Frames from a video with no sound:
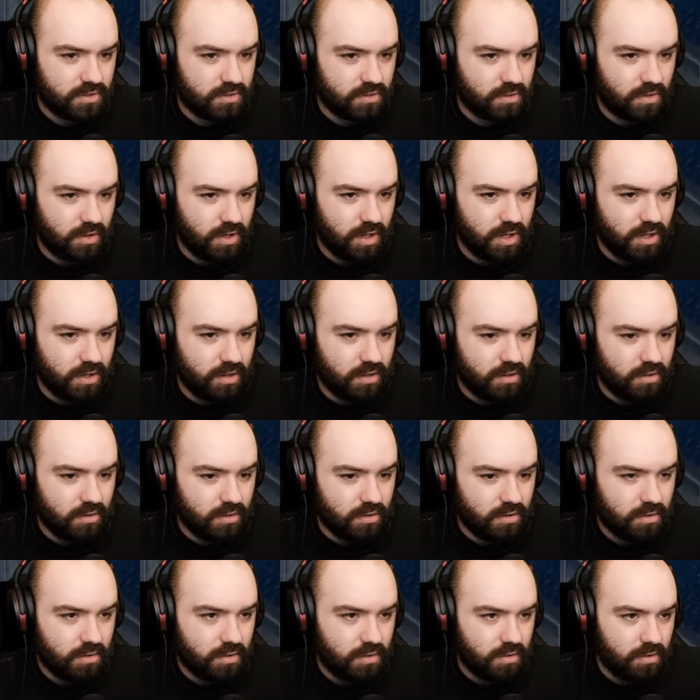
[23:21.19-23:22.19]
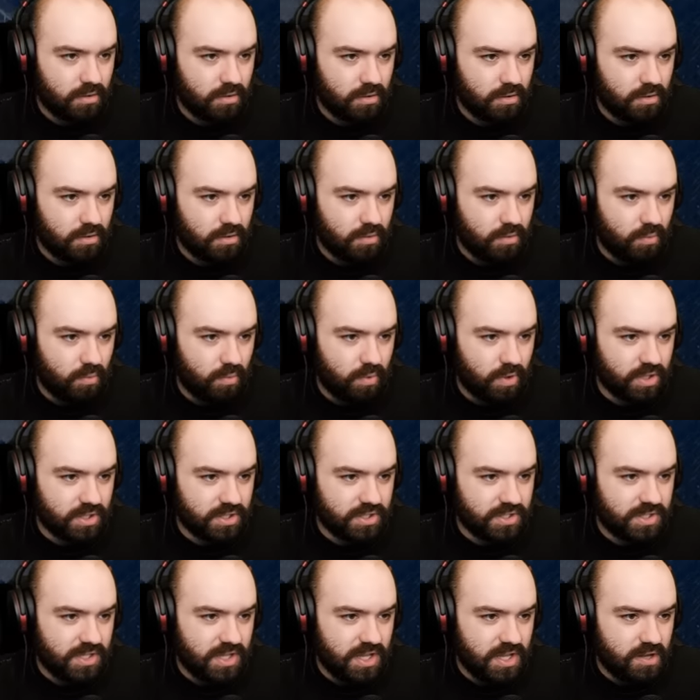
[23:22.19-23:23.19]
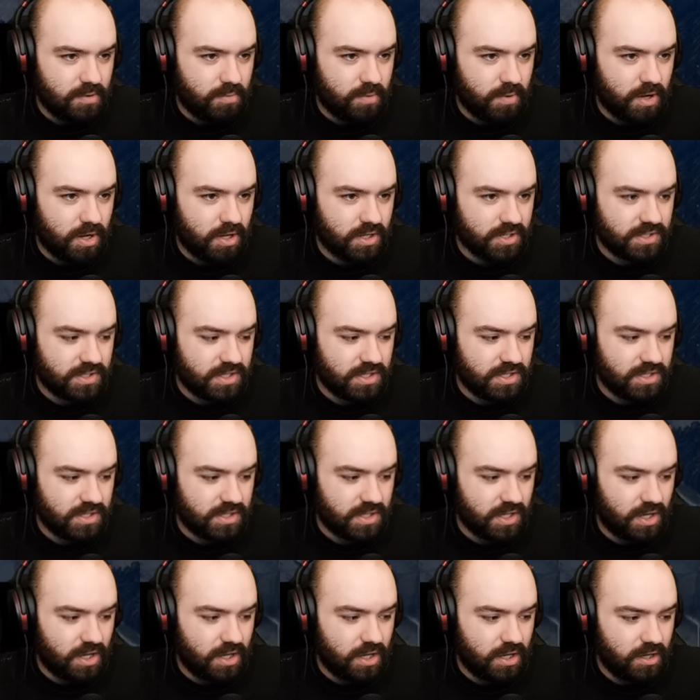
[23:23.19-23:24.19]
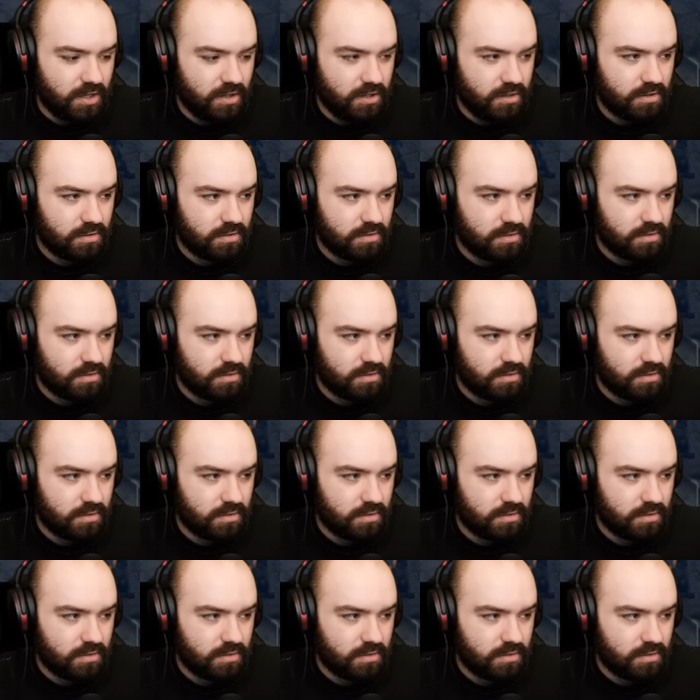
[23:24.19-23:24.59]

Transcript: Alright. We're gonna sneak past this guy.